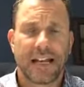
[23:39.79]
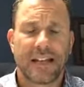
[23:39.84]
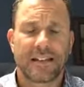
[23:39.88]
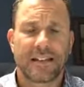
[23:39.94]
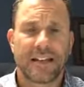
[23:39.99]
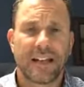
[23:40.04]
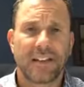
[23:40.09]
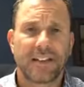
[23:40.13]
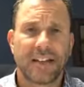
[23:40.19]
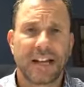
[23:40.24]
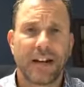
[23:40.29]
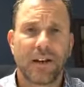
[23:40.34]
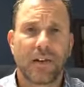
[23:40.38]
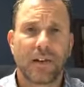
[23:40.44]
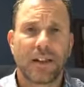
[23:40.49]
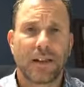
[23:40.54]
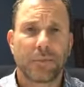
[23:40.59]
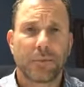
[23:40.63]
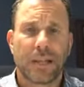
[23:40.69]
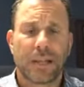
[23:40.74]
And it's not that I
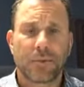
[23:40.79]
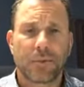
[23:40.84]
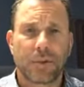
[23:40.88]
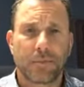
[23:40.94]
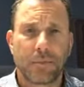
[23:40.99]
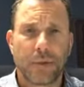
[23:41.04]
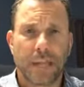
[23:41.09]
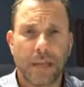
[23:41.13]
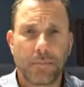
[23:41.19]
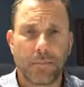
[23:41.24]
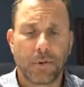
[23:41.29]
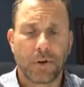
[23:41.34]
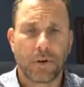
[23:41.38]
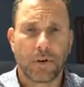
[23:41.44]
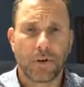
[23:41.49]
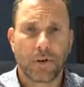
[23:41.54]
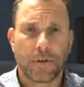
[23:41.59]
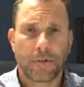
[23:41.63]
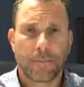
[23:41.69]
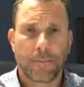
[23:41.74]
don't like being with
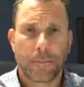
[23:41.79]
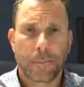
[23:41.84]
people.